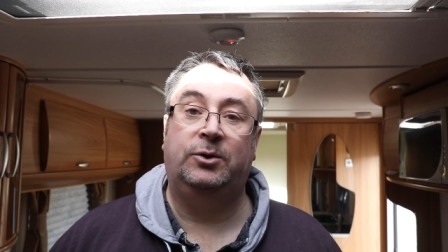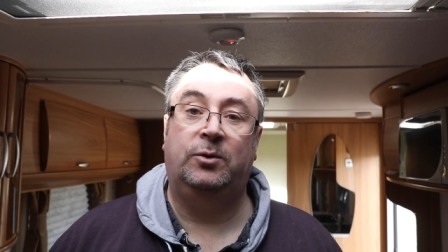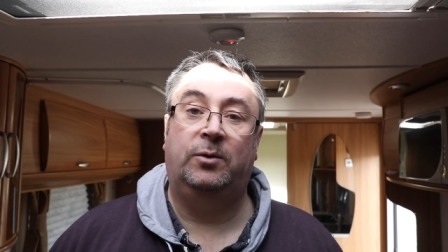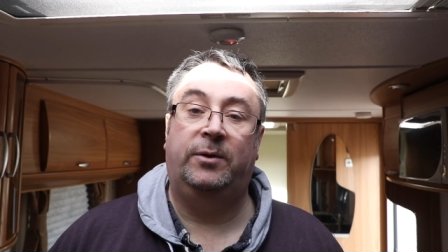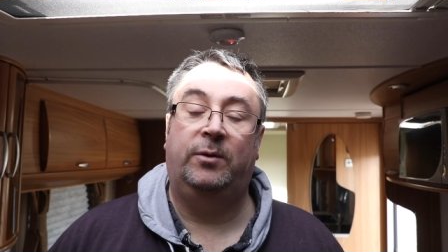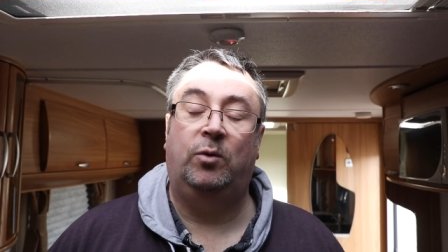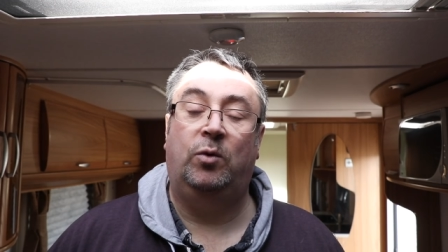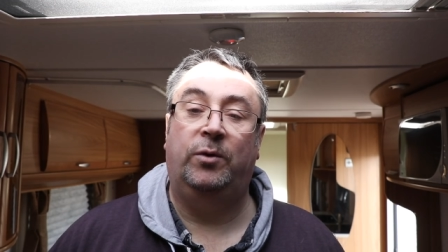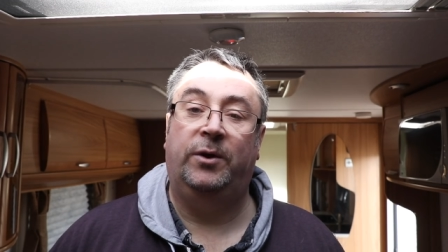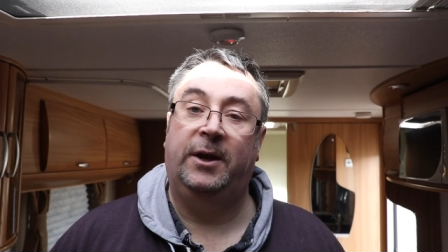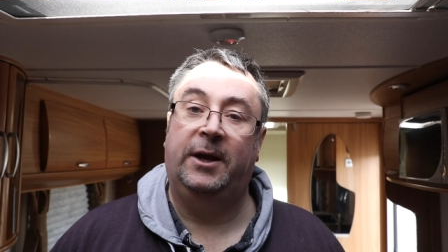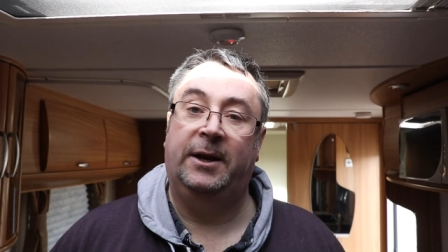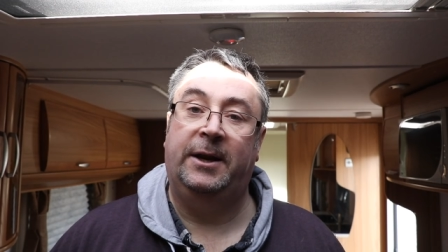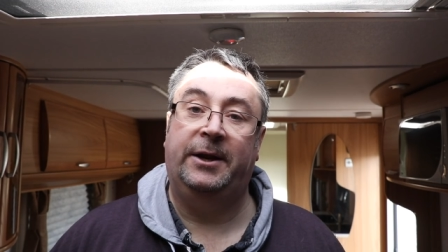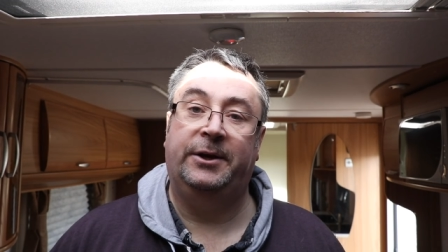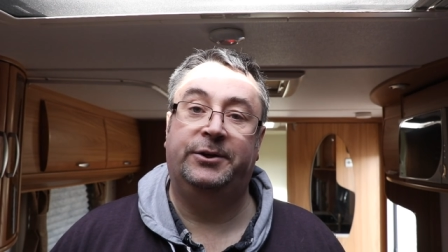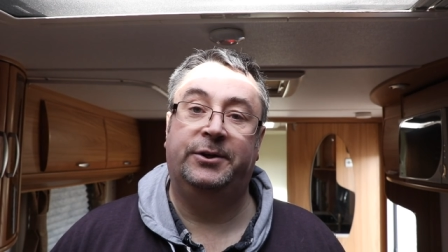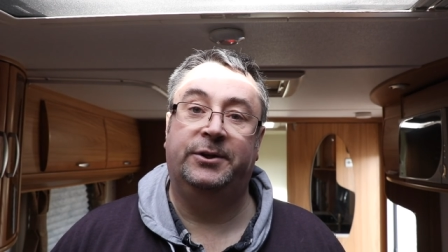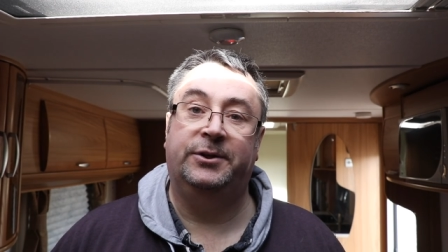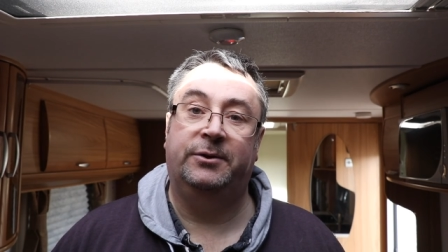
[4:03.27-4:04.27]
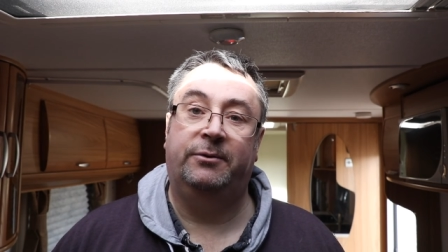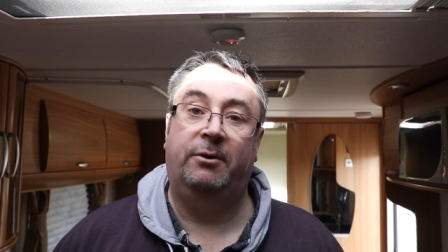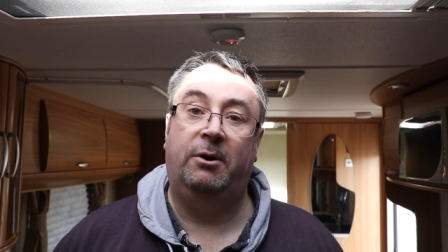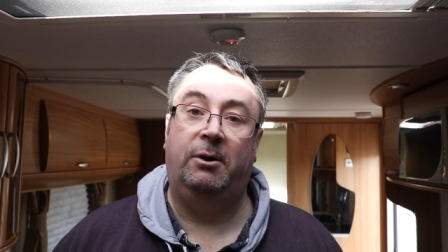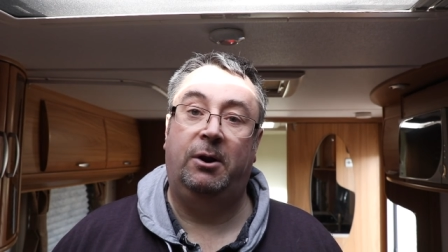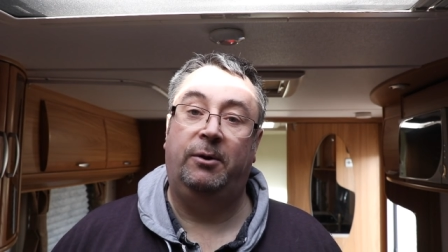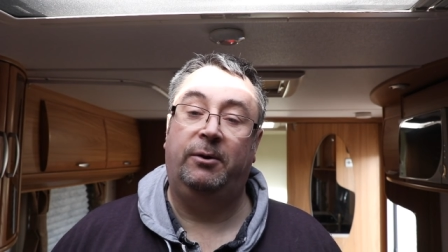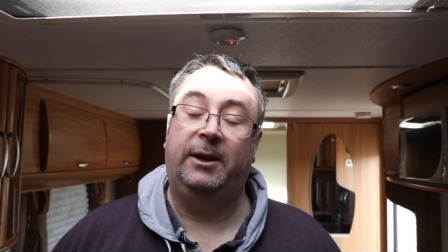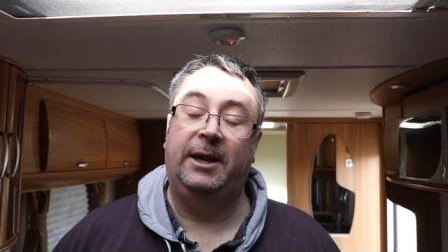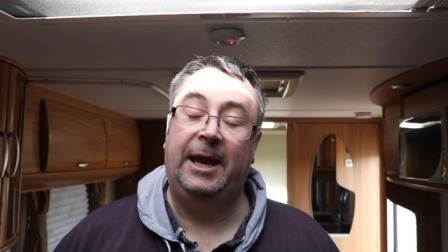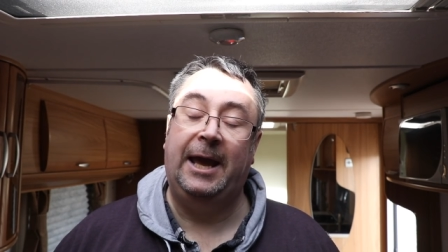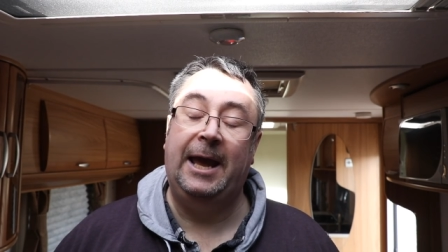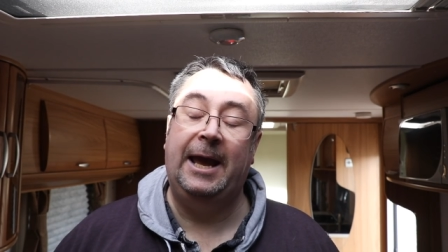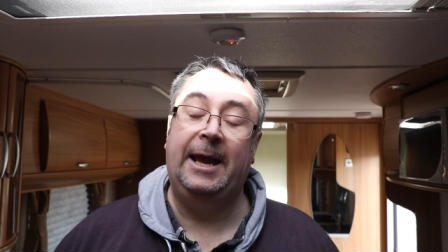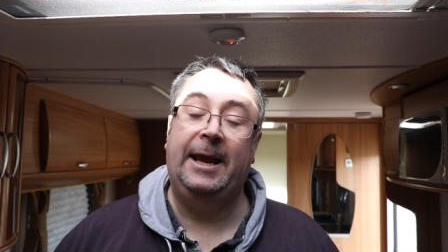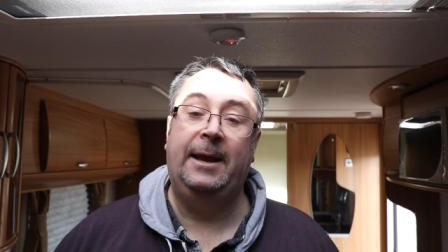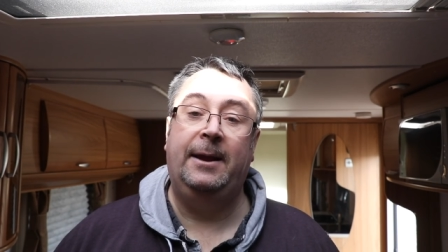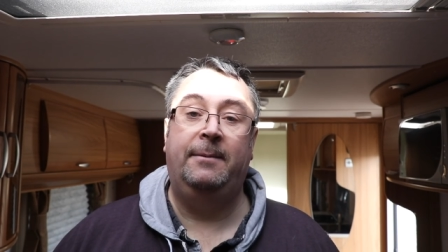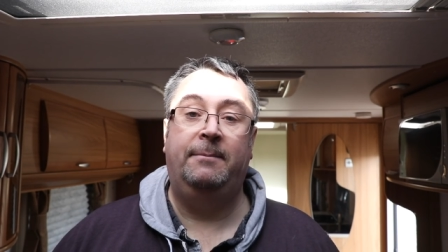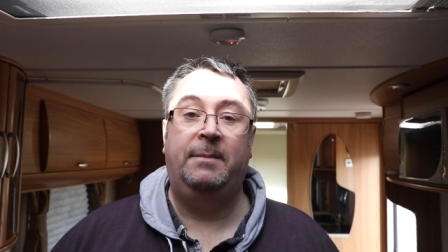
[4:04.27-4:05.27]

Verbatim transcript: sure that all the connections are all okay,